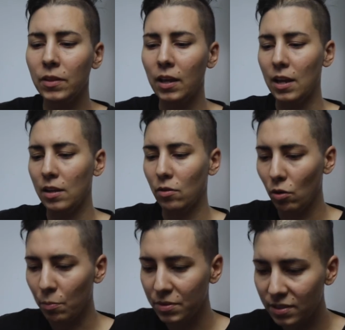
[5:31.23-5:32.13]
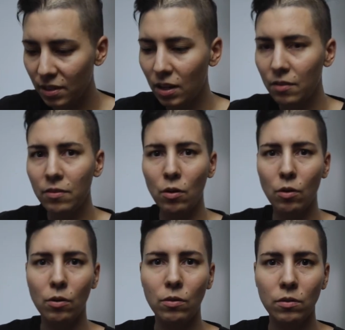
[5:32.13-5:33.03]
can observe
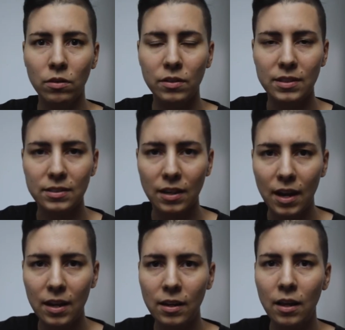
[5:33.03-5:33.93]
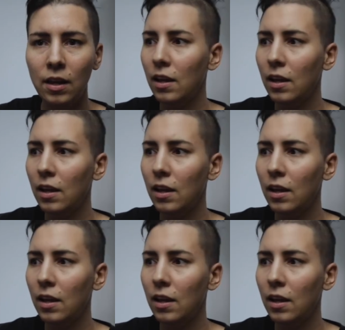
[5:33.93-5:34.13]
whole design